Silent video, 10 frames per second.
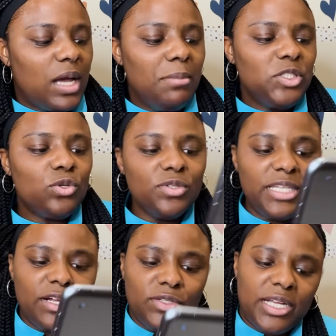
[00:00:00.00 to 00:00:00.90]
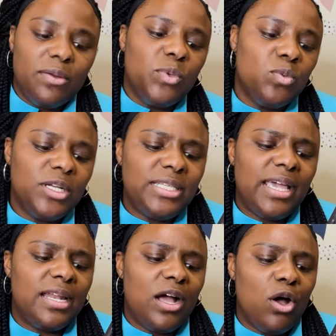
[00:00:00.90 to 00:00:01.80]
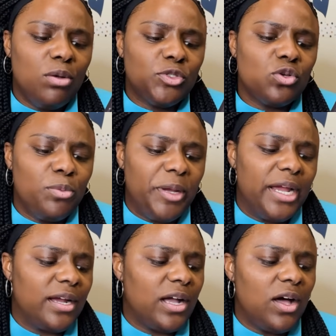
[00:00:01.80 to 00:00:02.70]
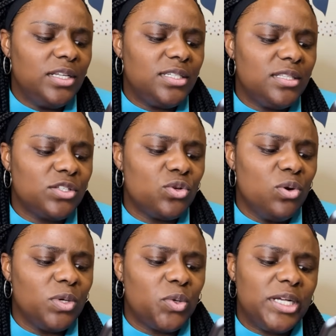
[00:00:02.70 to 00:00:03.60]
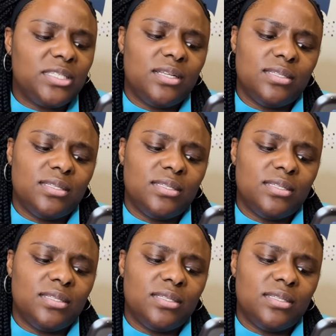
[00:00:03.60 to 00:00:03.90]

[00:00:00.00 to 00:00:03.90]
I'm a school secretary, and we once had a homeschool parent call into the school requesting